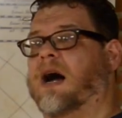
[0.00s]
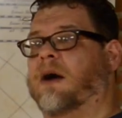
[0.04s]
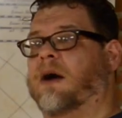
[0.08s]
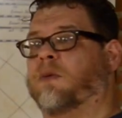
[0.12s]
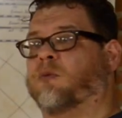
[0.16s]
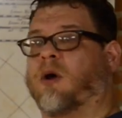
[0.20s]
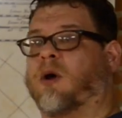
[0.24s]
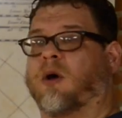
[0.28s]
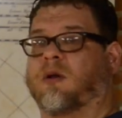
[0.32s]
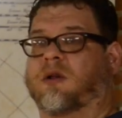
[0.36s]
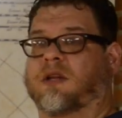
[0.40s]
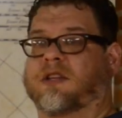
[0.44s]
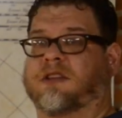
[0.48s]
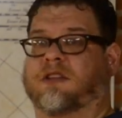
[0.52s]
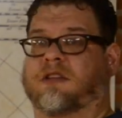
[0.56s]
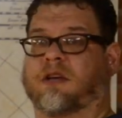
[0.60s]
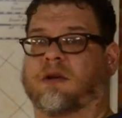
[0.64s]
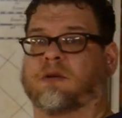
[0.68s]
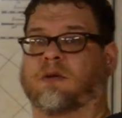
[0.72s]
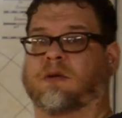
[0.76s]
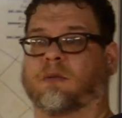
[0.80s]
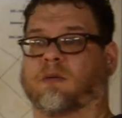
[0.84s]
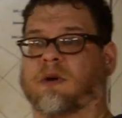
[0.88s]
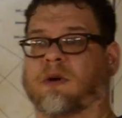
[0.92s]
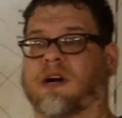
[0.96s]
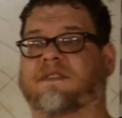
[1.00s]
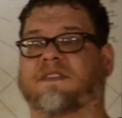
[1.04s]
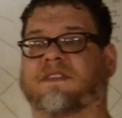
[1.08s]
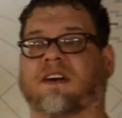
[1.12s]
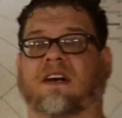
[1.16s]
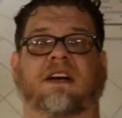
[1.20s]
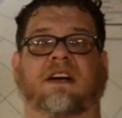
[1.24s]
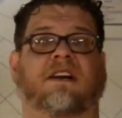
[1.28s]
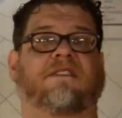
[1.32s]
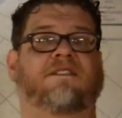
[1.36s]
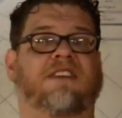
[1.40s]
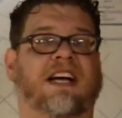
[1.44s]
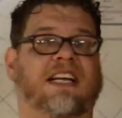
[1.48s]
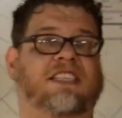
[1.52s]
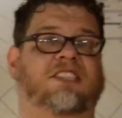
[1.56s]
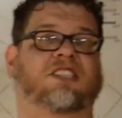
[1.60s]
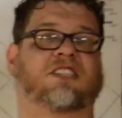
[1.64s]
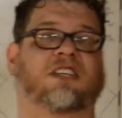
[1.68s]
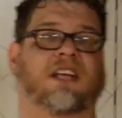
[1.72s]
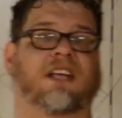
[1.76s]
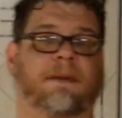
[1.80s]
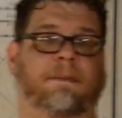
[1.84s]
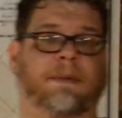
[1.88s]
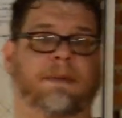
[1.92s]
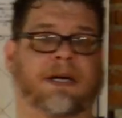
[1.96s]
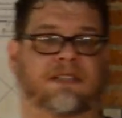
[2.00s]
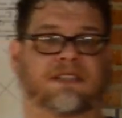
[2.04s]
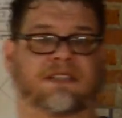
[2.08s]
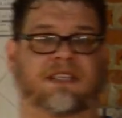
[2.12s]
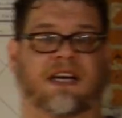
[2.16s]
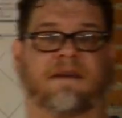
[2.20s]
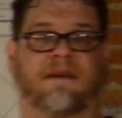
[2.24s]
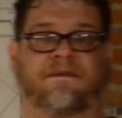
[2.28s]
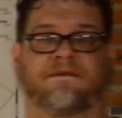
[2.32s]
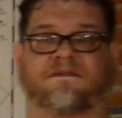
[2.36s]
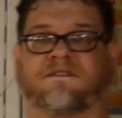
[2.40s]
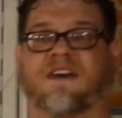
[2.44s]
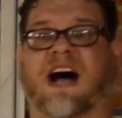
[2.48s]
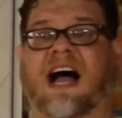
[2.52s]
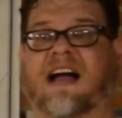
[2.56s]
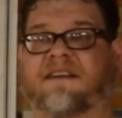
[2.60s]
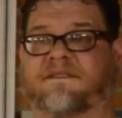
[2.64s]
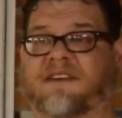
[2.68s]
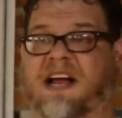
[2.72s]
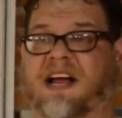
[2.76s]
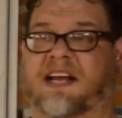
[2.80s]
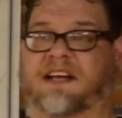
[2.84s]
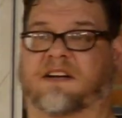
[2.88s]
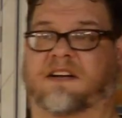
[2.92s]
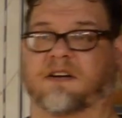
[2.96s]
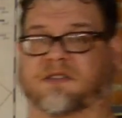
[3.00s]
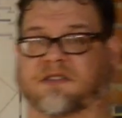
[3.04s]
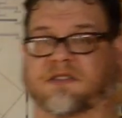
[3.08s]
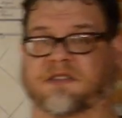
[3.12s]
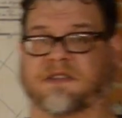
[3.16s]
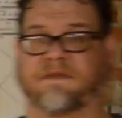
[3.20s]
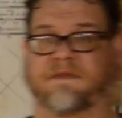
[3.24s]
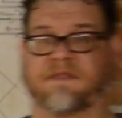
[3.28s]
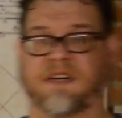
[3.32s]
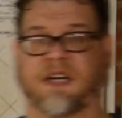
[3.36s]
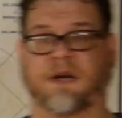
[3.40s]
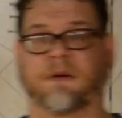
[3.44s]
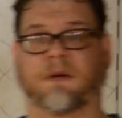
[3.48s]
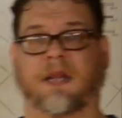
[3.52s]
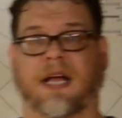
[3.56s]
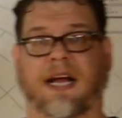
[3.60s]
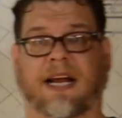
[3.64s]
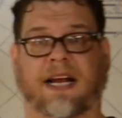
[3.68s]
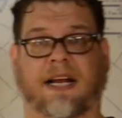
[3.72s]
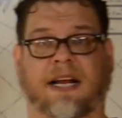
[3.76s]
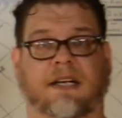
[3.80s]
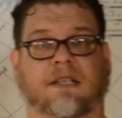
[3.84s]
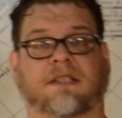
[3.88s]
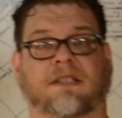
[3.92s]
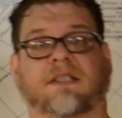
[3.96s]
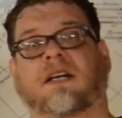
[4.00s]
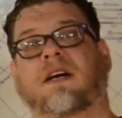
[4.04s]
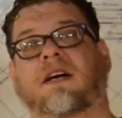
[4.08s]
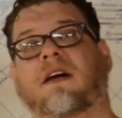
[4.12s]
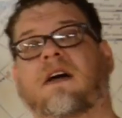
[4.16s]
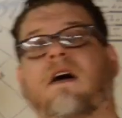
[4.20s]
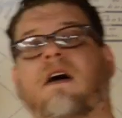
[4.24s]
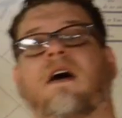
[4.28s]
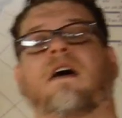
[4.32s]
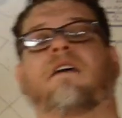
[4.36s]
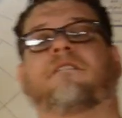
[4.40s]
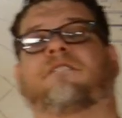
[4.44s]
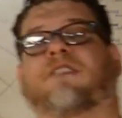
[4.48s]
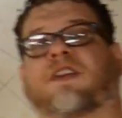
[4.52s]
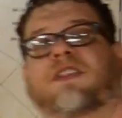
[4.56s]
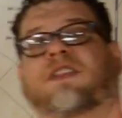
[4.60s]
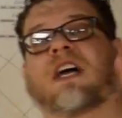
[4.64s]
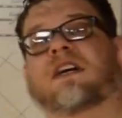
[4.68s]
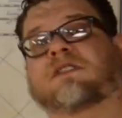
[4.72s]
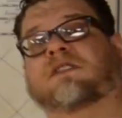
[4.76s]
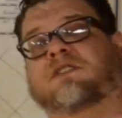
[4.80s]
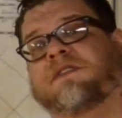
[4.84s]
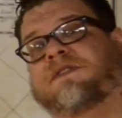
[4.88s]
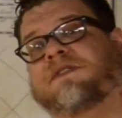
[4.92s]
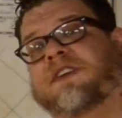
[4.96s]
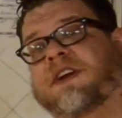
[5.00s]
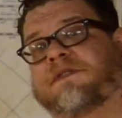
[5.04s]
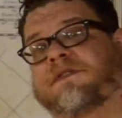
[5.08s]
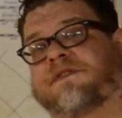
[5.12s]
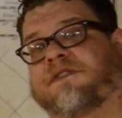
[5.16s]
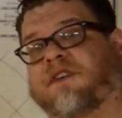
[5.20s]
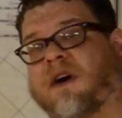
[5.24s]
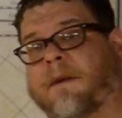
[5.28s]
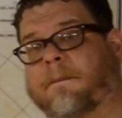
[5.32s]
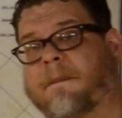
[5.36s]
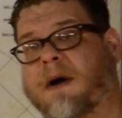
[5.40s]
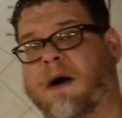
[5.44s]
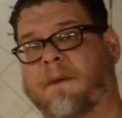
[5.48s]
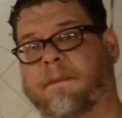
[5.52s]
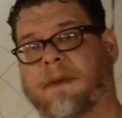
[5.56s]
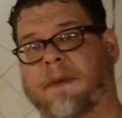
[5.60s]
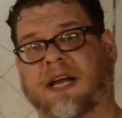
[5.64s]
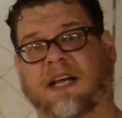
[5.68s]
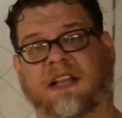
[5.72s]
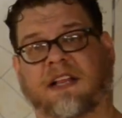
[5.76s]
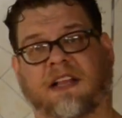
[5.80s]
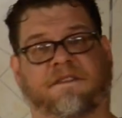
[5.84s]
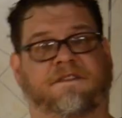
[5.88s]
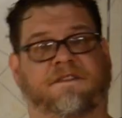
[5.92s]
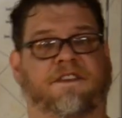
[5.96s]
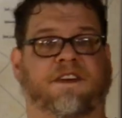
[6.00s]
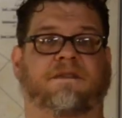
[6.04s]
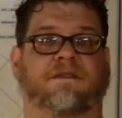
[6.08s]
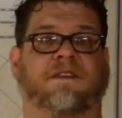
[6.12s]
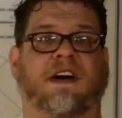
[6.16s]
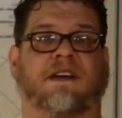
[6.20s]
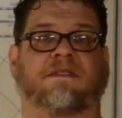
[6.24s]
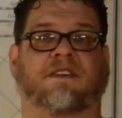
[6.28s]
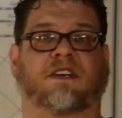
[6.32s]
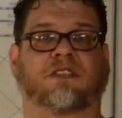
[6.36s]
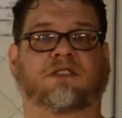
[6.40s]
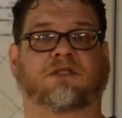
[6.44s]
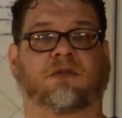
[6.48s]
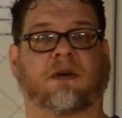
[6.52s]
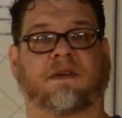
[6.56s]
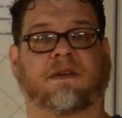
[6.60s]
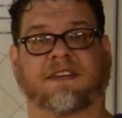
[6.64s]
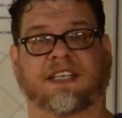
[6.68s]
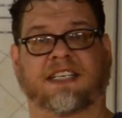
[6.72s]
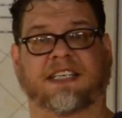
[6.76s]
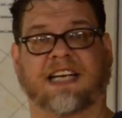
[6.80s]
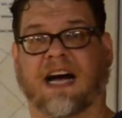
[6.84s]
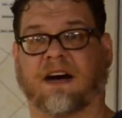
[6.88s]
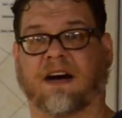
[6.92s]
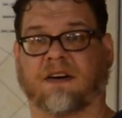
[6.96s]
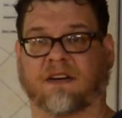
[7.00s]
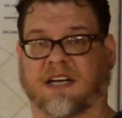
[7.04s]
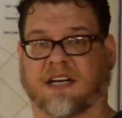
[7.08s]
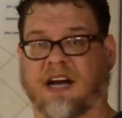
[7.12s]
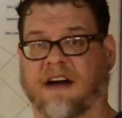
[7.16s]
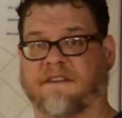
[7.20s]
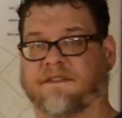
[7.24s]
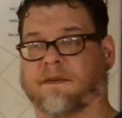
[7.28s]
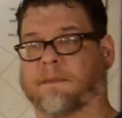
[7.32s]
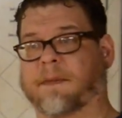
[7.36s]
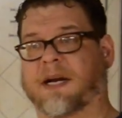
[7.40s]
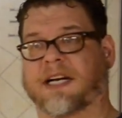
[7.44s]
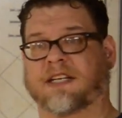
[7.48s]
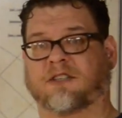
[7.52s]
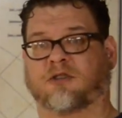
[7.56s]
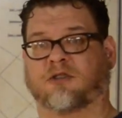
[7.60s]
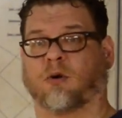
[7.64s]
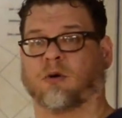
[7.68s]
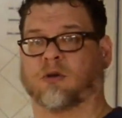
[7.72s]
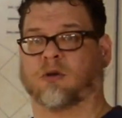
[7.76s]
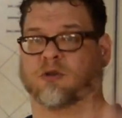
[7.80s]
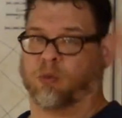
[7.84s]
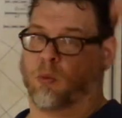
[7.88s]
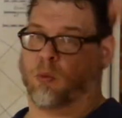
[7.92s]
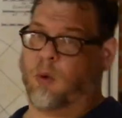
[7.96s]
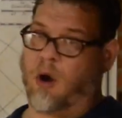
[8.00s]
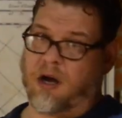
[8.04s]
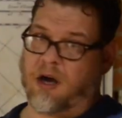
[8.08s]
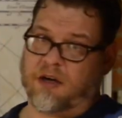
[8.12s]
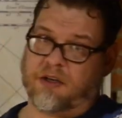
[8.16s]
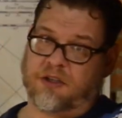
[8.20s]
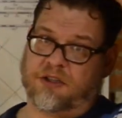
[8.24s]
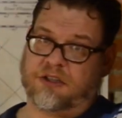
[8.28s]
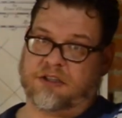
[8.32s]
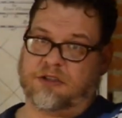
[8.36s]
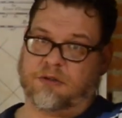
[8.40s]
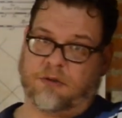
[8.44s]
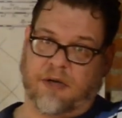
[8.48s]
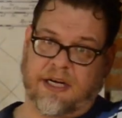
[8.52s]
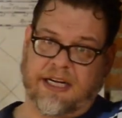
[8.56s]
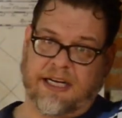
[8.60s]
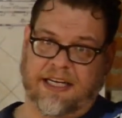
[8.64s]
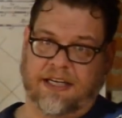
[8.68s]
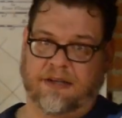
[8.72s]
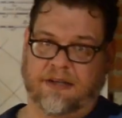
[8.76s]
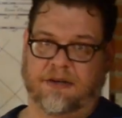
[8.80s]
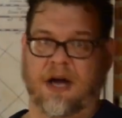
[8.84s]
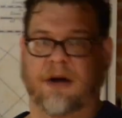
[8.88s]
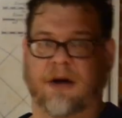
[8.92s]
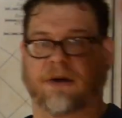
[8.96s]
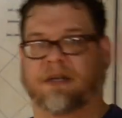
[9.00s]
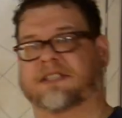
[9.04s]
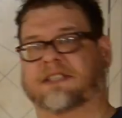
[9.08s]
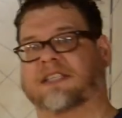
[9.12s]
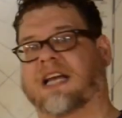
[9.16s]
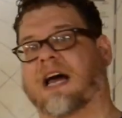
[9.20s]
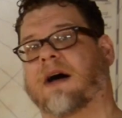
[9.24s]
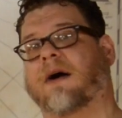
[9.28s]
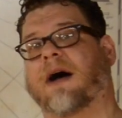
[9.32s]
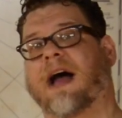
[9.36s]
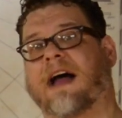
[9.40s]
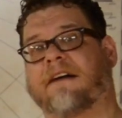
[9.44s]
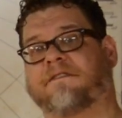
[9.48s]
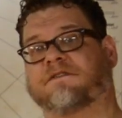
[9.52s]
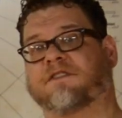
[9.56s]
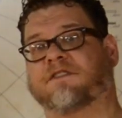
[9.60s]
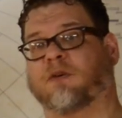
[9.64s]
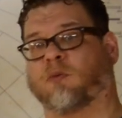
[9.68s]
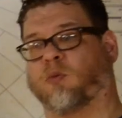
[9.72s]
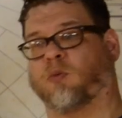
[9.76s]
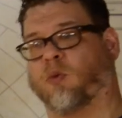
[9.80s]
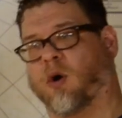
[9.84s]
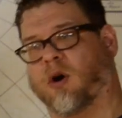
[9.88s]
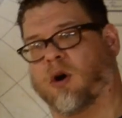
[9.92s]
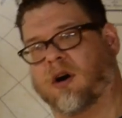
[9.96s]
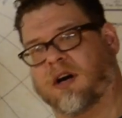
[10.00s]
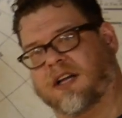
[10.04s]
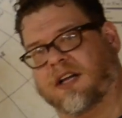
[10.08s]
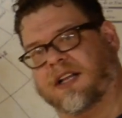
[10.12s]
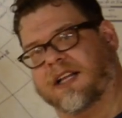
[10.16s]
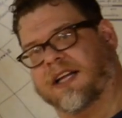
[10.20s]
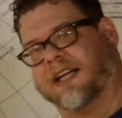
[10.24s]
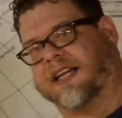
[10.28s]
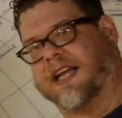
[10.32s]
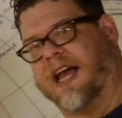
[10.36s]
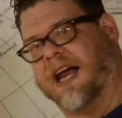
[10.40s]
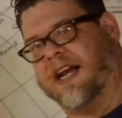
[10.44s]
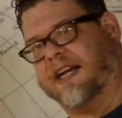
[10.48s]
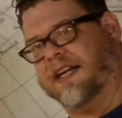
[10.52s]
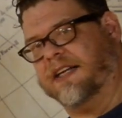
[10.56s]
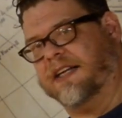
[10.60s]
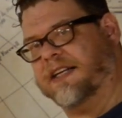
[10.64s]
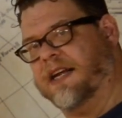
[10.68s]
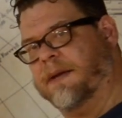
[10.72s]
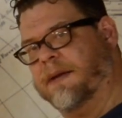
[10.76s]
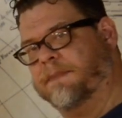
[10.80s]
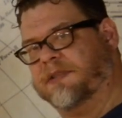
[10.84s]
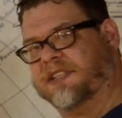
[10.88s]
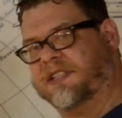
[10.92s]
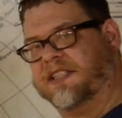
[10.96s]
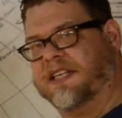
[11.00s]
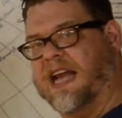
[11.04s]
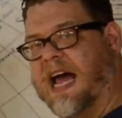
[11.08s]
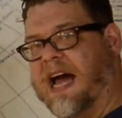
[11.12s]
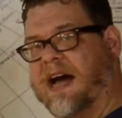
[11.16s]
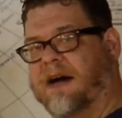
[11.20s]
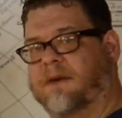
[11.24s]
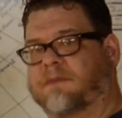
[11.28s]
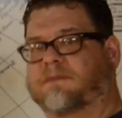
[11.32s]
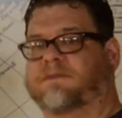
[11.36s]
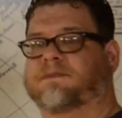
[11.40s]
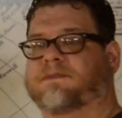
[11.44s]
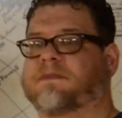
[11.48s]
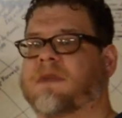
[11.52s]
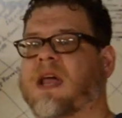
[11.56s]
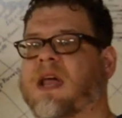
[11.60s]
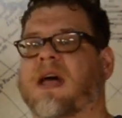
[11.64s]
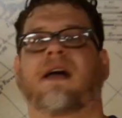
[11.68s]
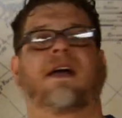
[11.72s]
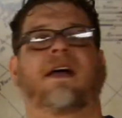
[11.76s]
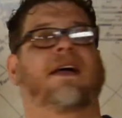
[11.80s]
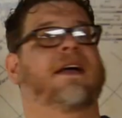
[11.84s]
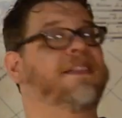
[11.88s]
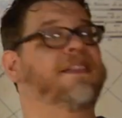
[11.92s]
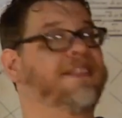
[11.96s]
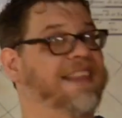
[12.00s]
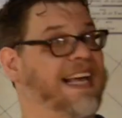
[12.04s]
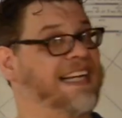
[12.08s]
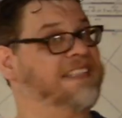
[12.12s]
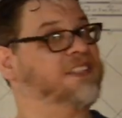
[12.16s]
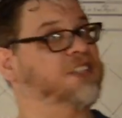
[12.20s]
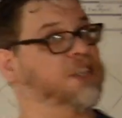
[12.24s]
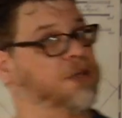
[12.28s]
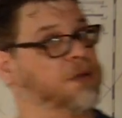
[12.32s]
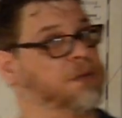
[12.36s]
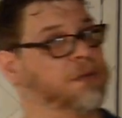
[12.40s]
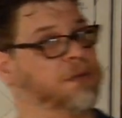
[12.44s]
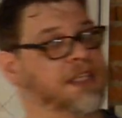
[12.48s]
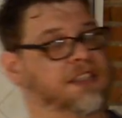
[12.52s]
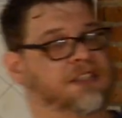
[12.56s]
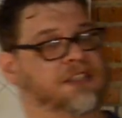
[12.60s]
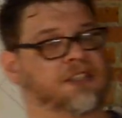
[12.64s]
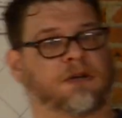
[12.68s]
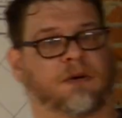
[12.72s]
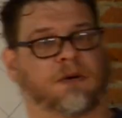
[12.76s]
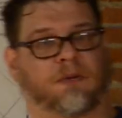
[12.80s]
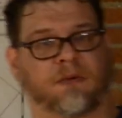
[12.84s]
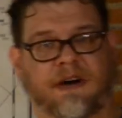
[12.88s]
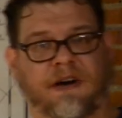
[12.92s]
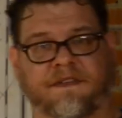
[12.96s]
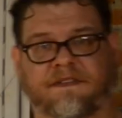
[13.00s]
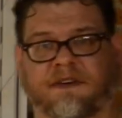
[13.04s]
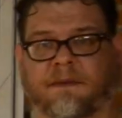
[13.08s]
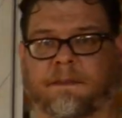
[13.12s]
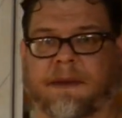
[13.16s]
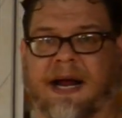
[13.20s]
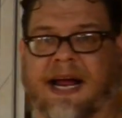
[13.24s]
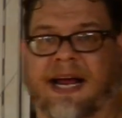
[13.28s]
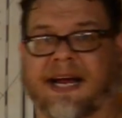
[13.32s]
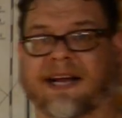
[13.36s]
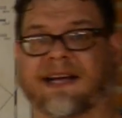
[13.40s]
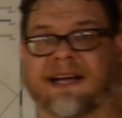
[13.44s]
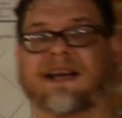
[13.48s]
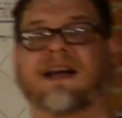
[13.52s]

rolling through the river, and eventually built up 5 acres of new land. For those of you from Mobile, if you've ever driven down Government towards Water Street, you notice how after Royal it kind of dips down. That's your original riverbank.